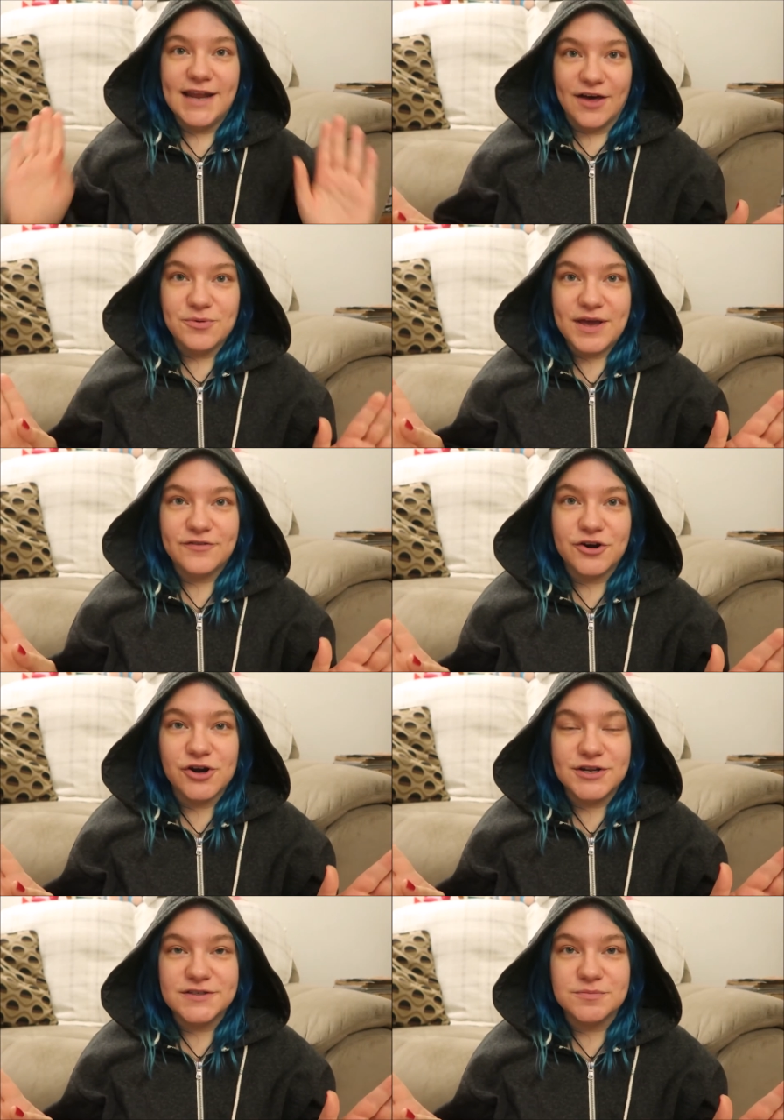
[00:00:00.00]
Now that we have our
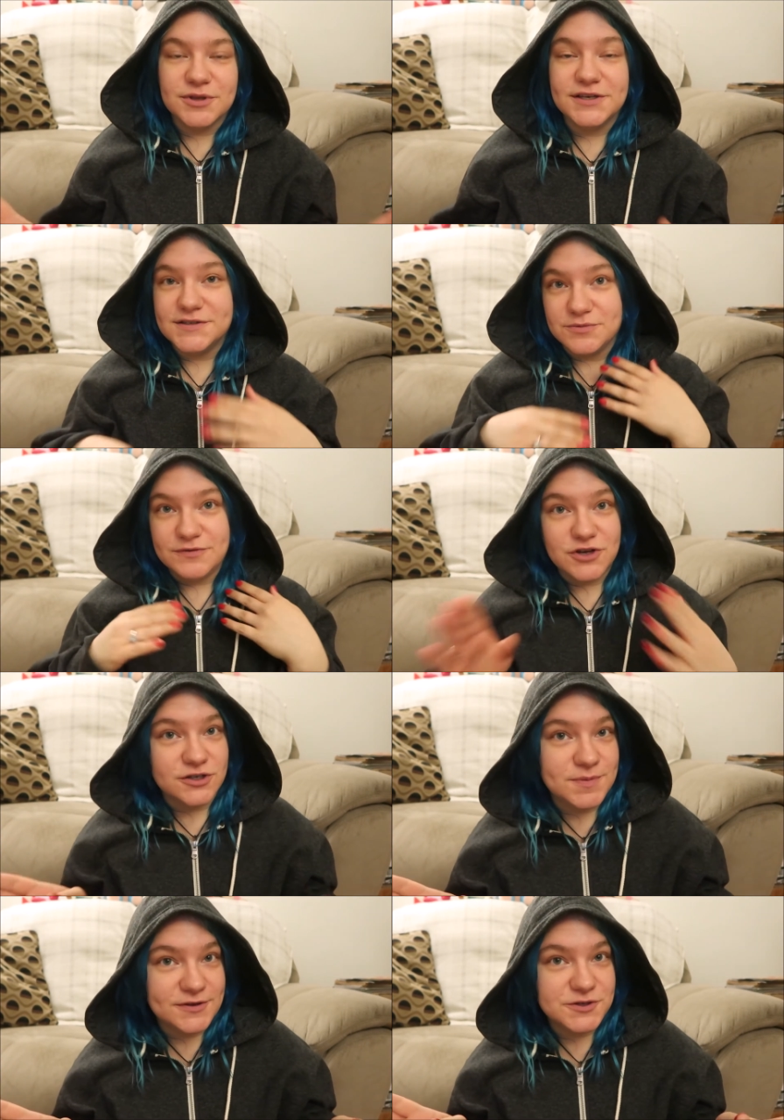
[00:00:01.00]
hoodies in place and we've
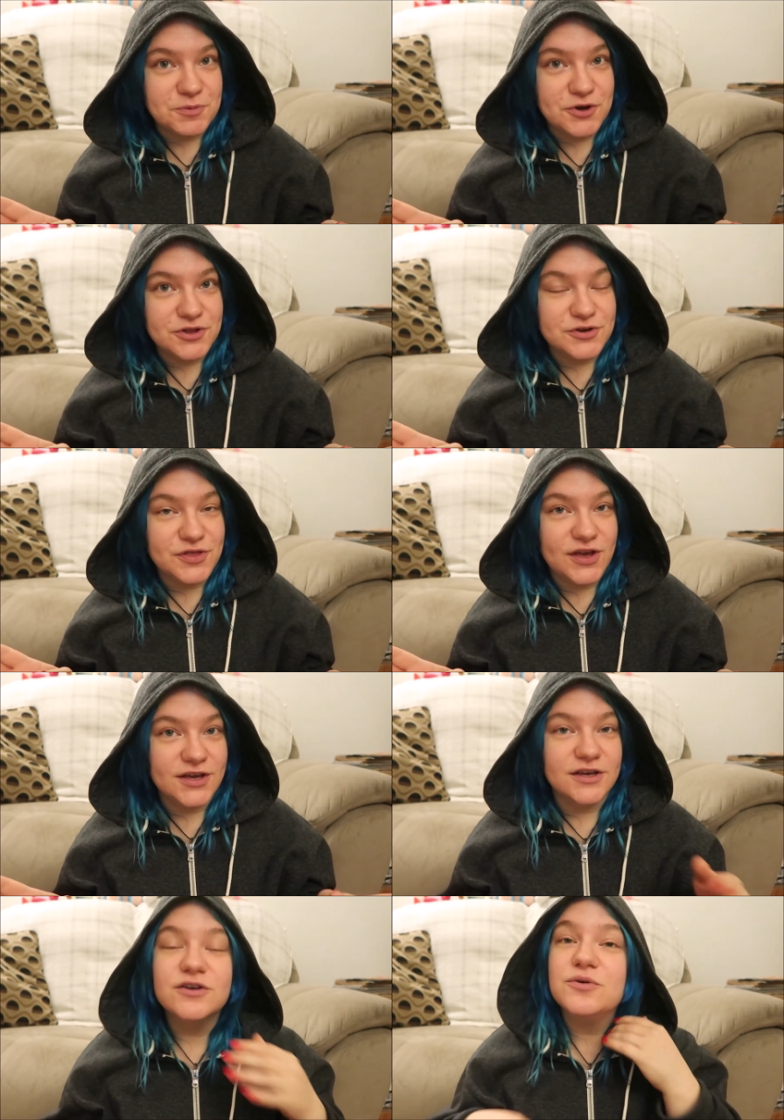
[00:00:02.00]
talked about the spoiler
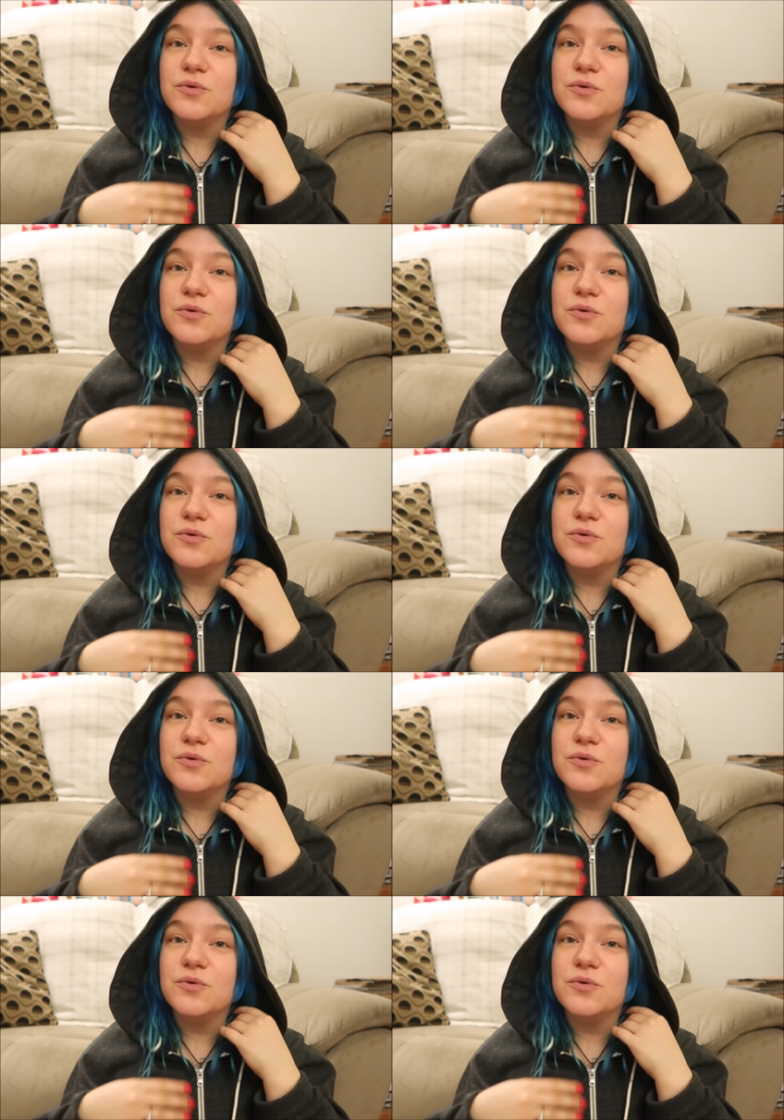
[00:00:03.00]
thing,